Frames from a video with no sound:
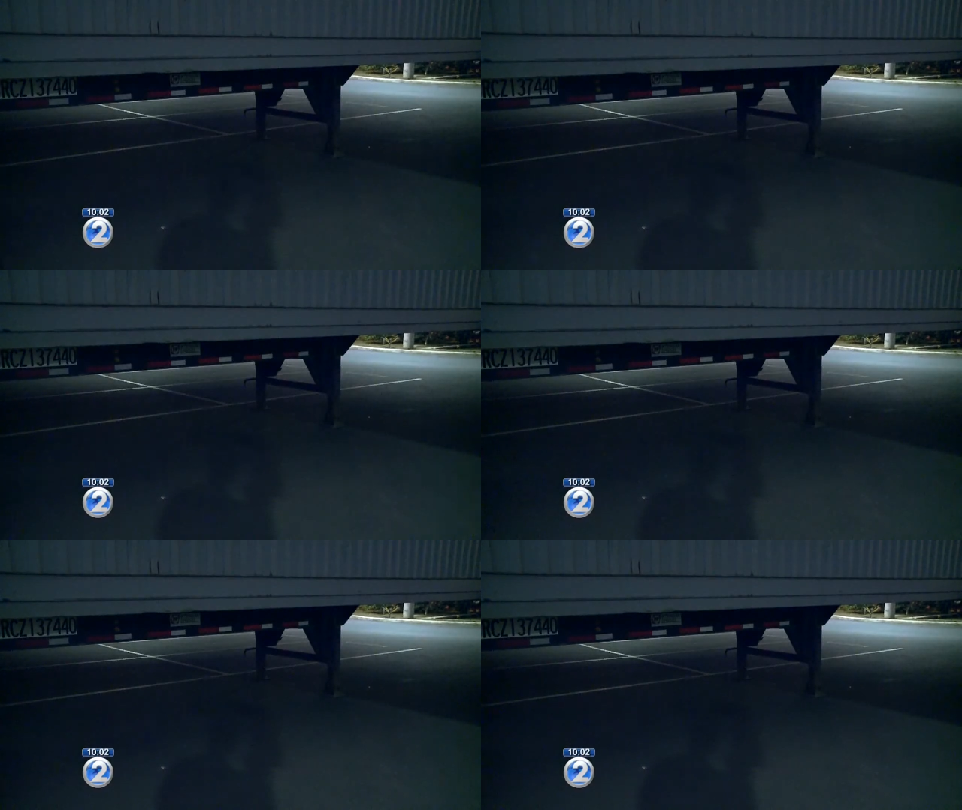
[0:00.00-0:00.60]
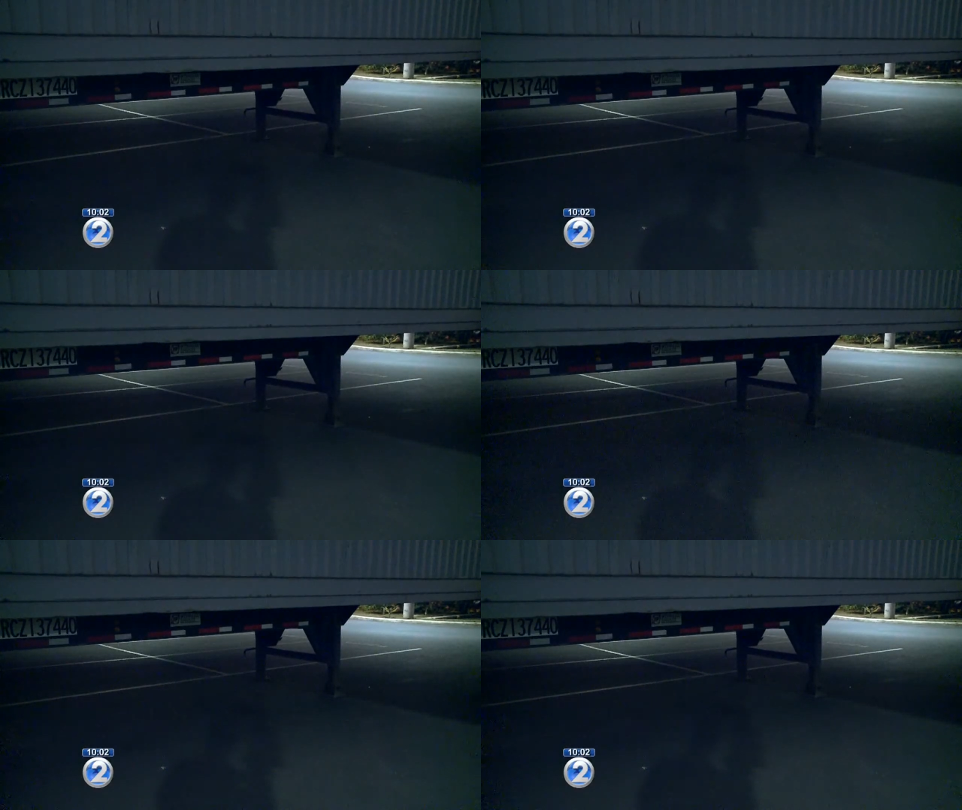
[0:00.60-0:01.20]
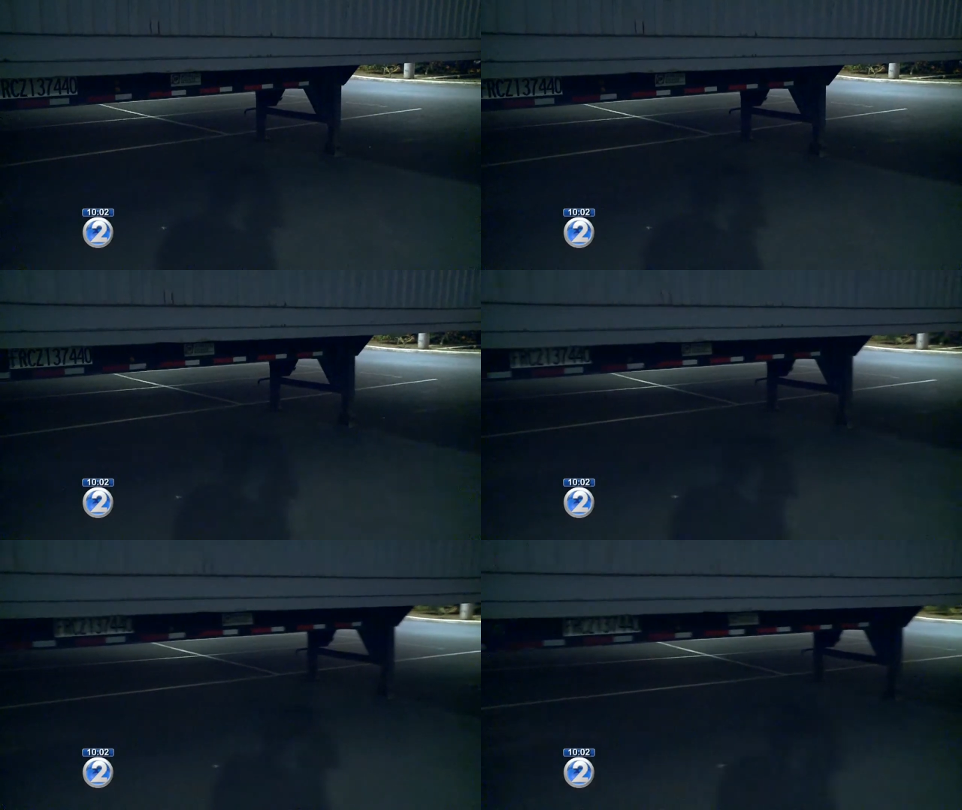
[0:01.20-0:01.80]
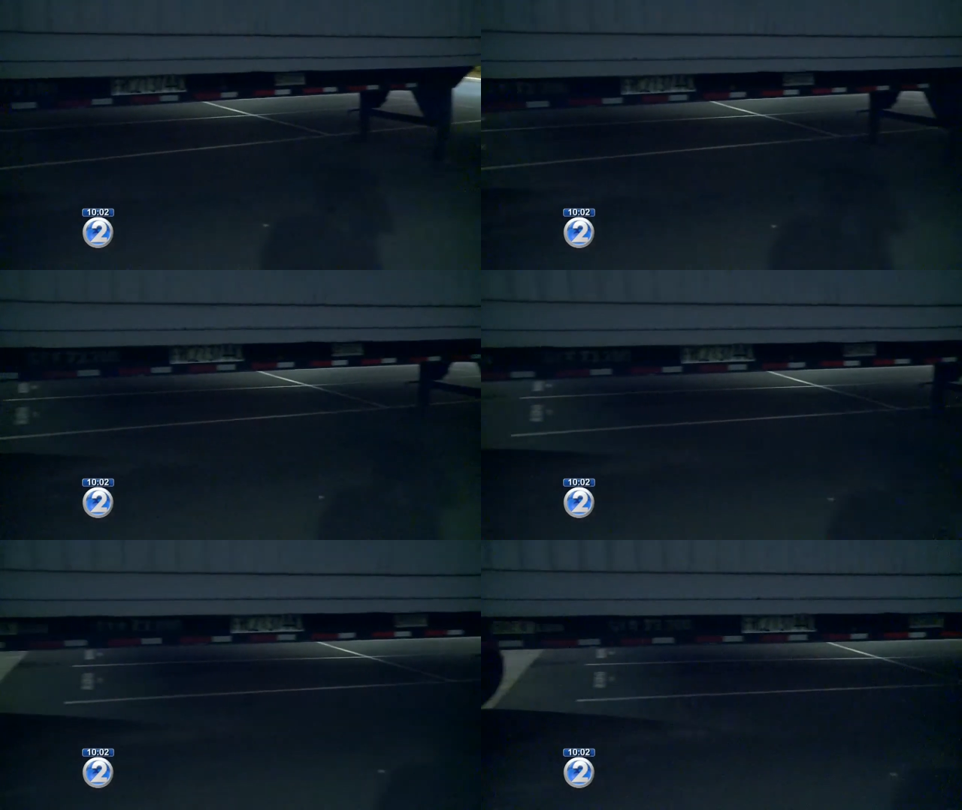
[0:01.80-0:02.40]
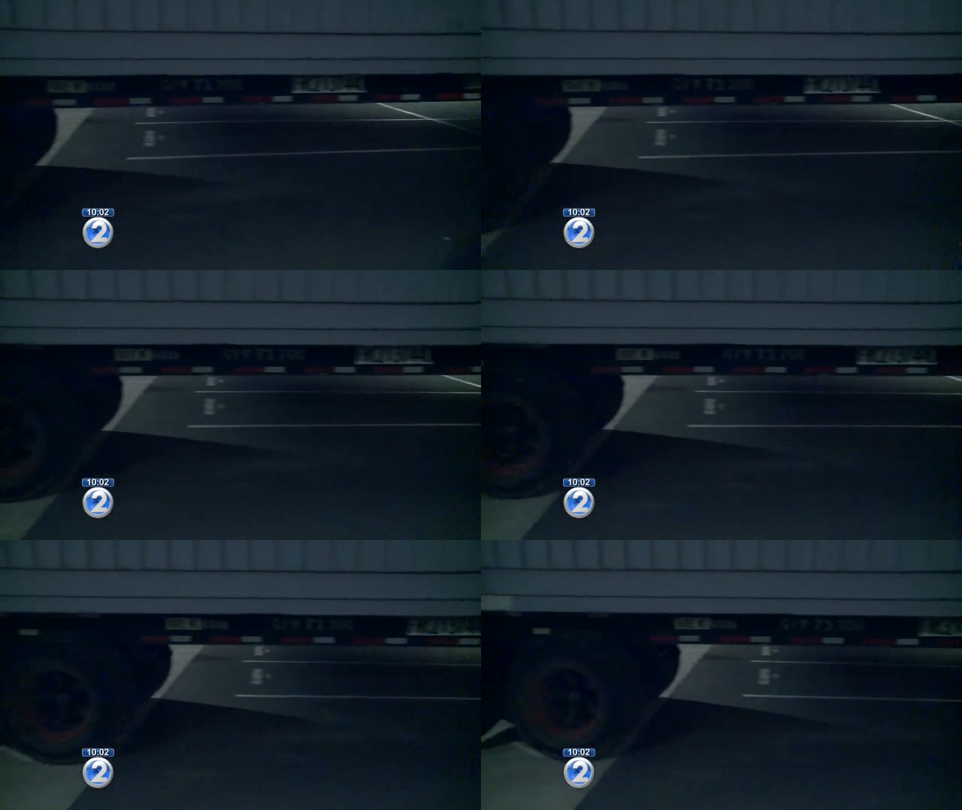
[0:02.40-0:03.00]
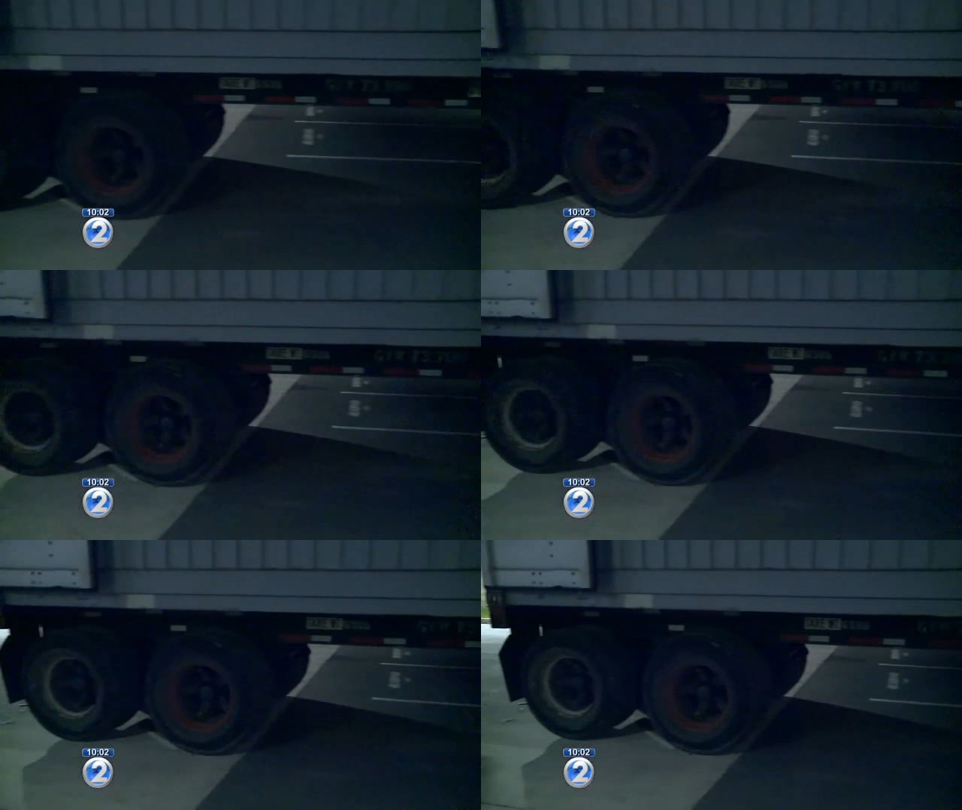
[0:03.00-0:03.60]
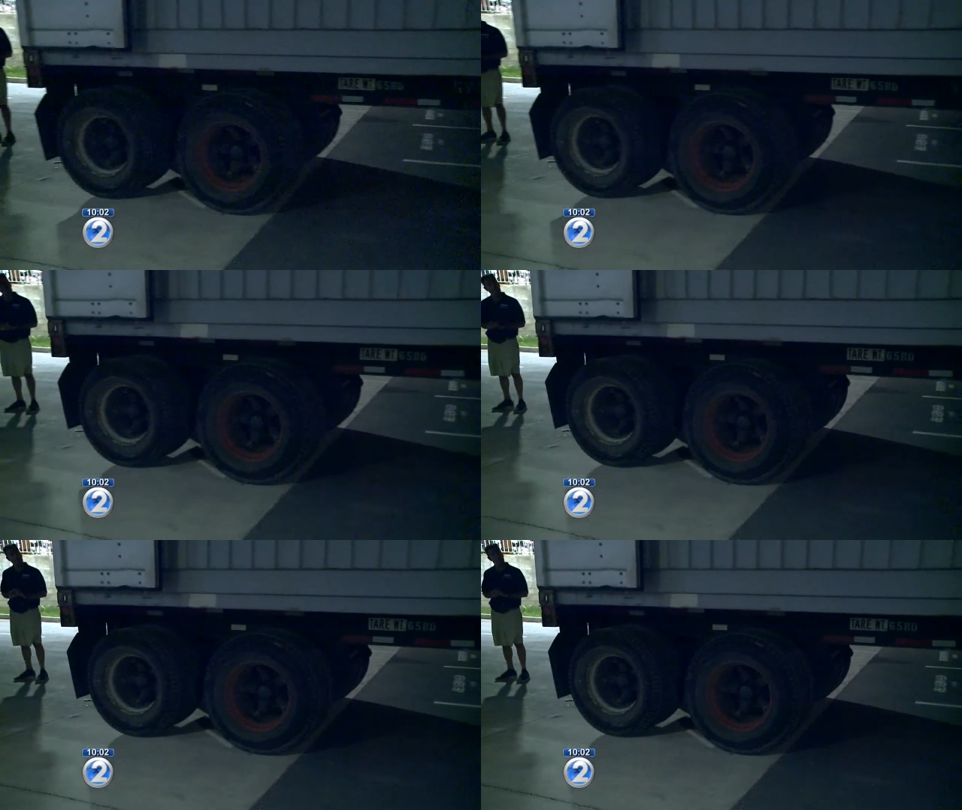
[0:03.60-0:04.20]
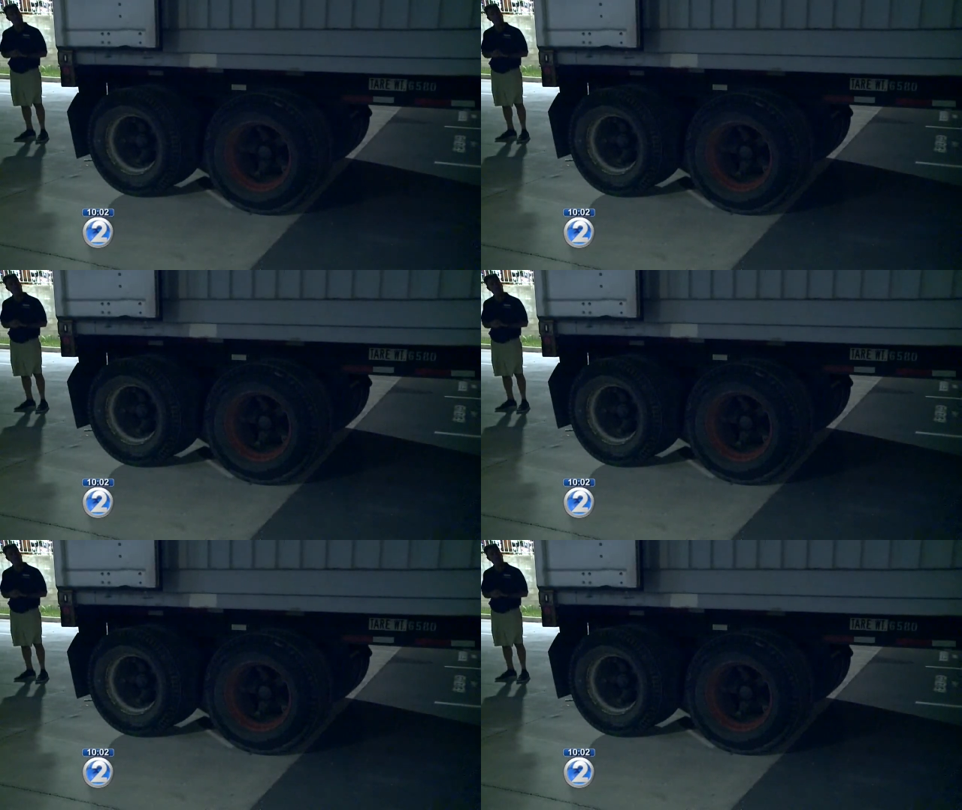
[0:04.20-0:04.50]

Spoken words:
(no speaker visible)